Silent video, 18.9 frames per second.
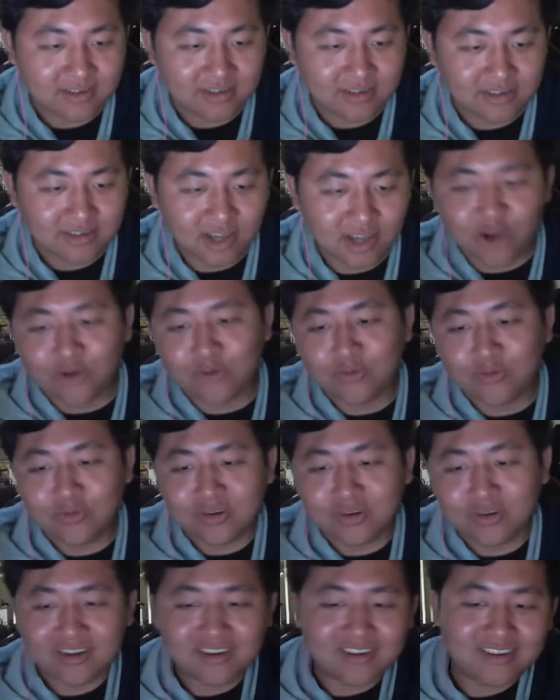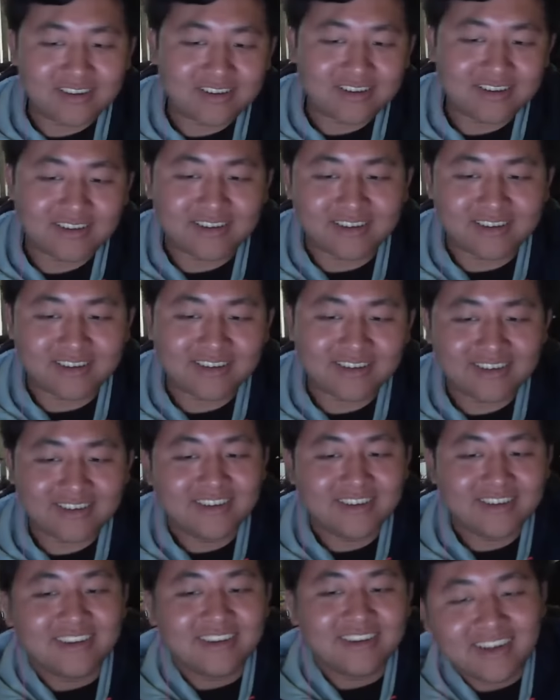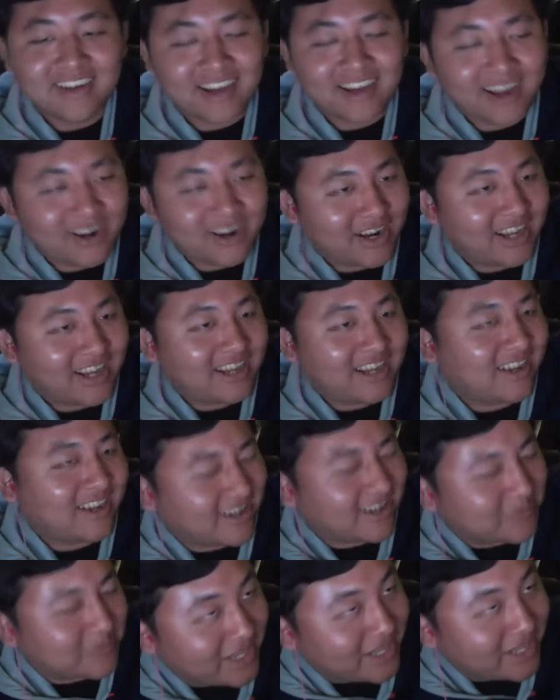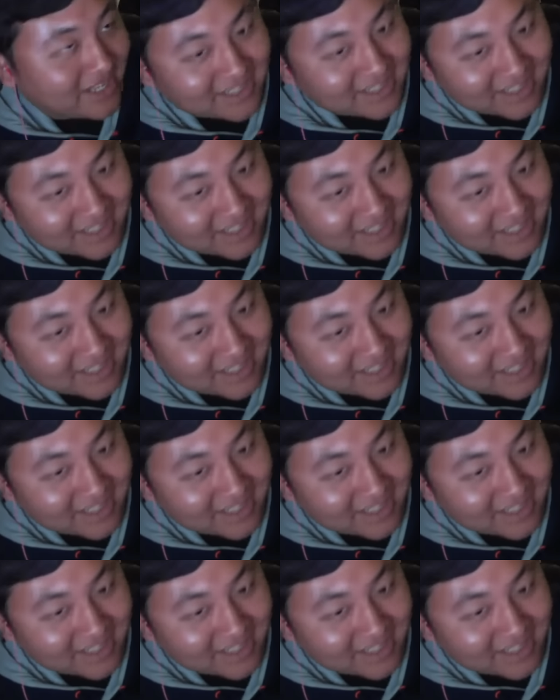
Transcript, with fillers: Yo, all right, here, man.